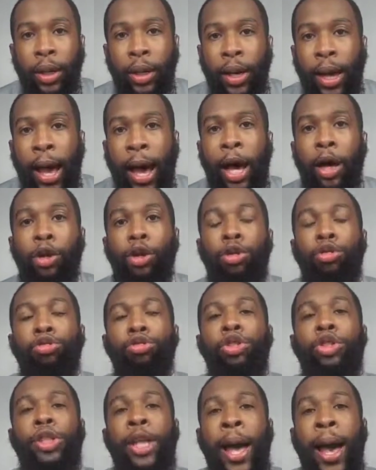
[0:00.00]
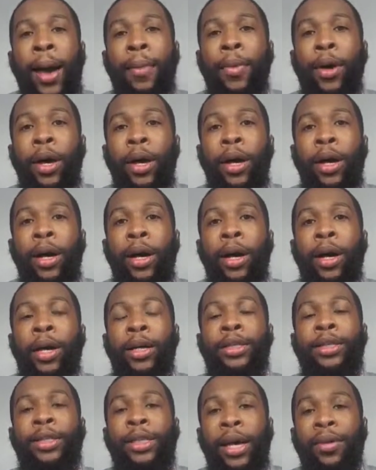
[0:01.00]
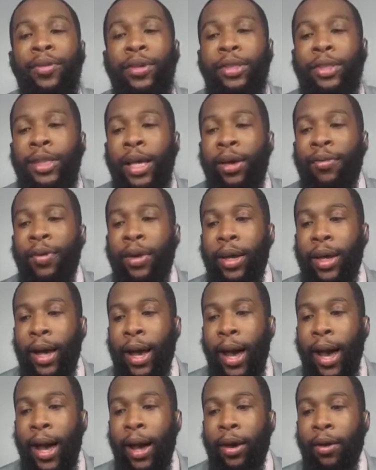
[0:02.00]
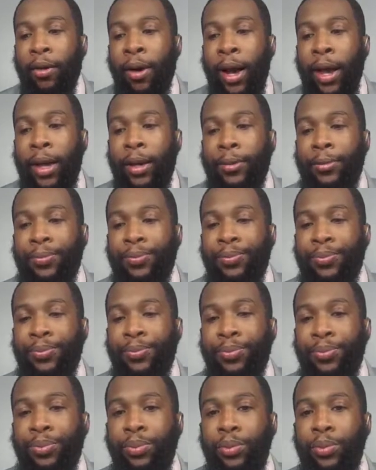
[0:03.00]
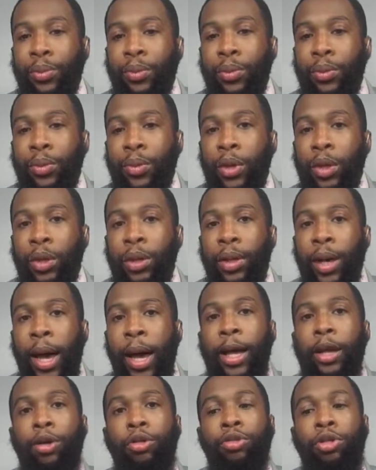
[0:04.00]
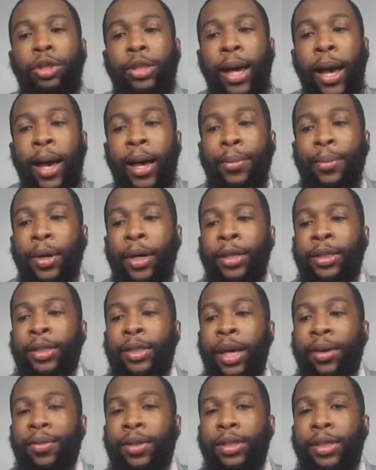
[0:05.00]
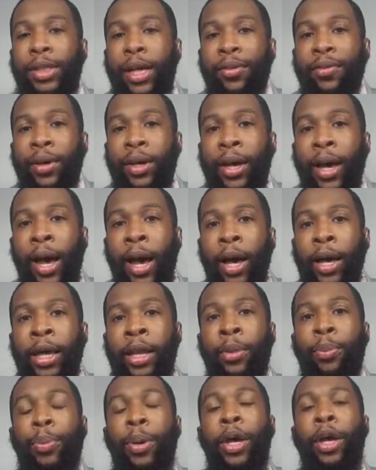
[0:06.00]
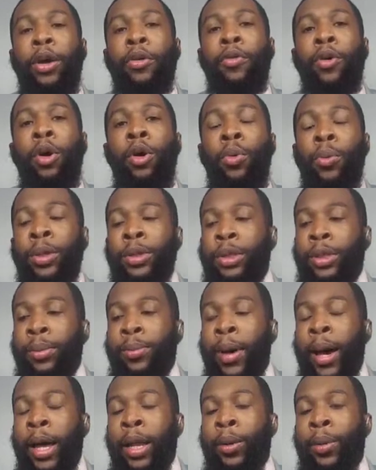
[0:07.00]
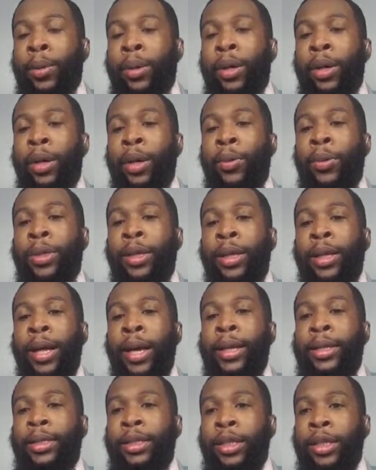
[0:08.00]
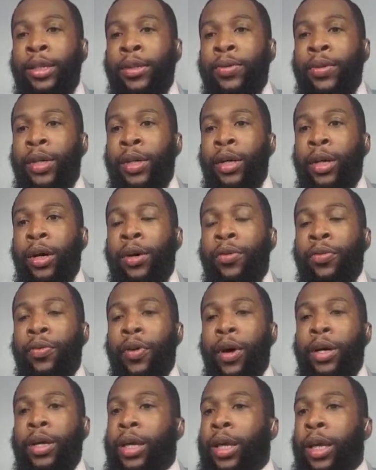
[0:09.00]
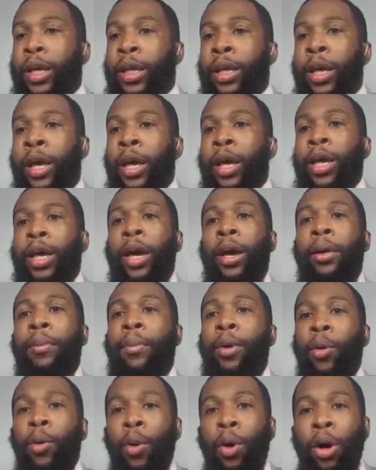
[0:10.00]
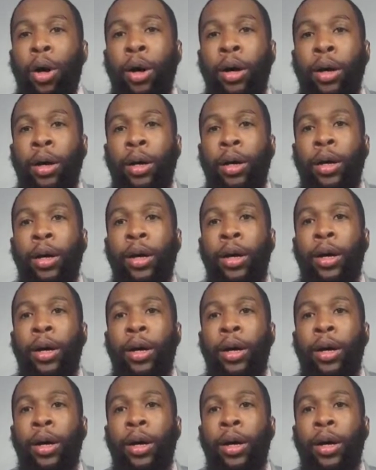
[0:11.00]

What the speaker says: How do you stop a 7'7" guy, right? How do you stop a 7'7" guy in a pick and roll with somebody with the likes of a fucking Kemba Walker,